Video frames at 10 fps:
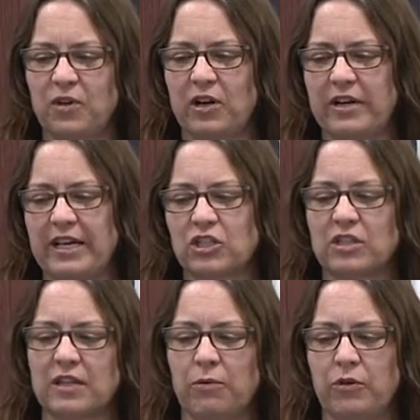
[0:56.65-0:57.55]
for our
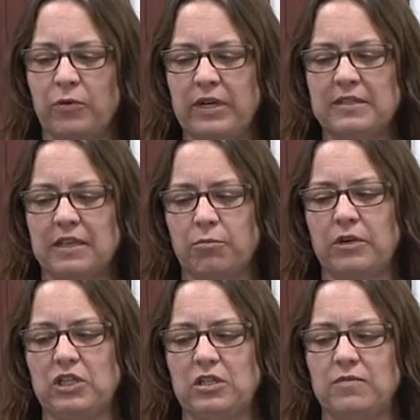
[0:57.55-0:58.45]
National Library Week
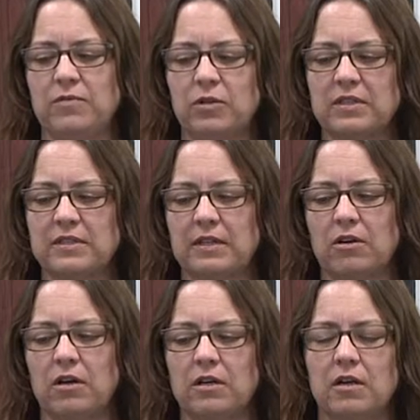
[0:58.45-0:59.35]
celebration
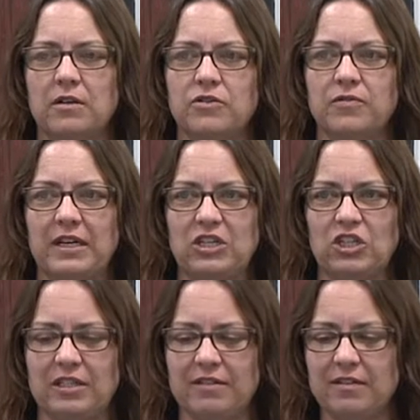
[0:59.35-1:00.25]
focusing on
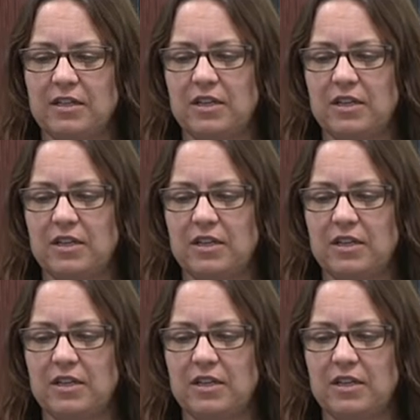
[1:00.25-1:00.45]
conservation.